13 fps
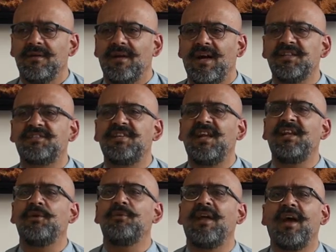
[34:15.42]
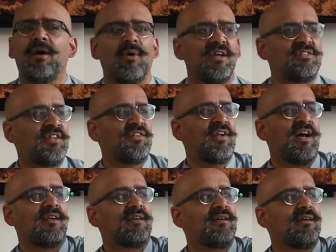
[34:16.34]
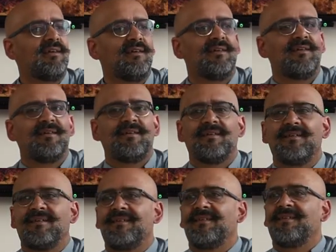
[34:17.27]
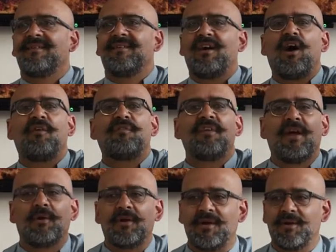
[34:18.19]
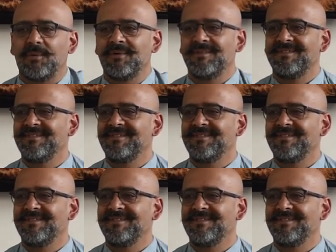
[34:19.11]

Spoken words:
I'll tell you now, I did that half an hour ago.